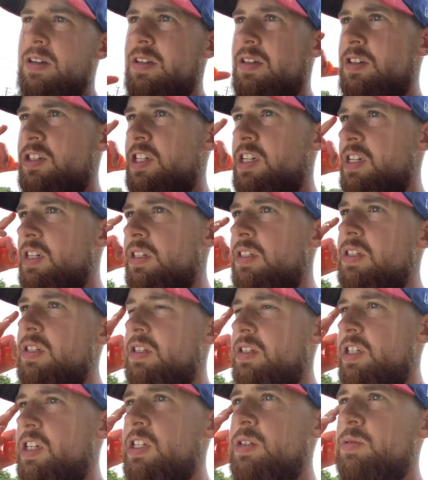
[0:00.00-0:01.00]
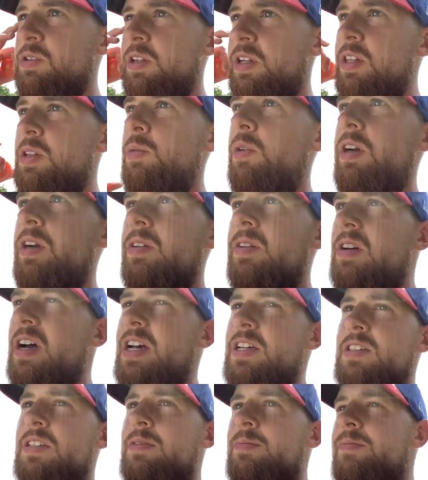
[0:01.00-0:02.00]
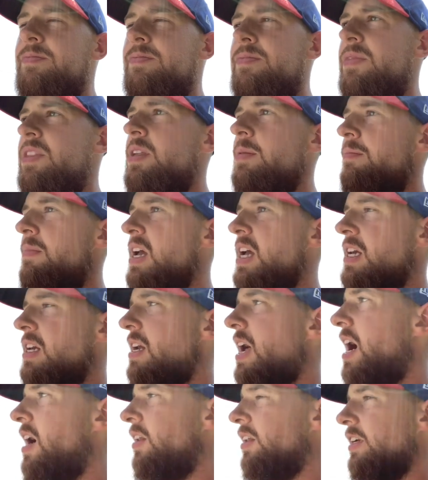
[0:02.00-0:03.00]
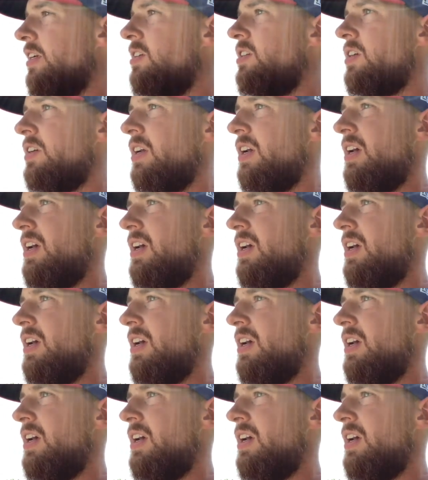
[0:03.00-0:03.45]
she's really the one who has the main knowledge.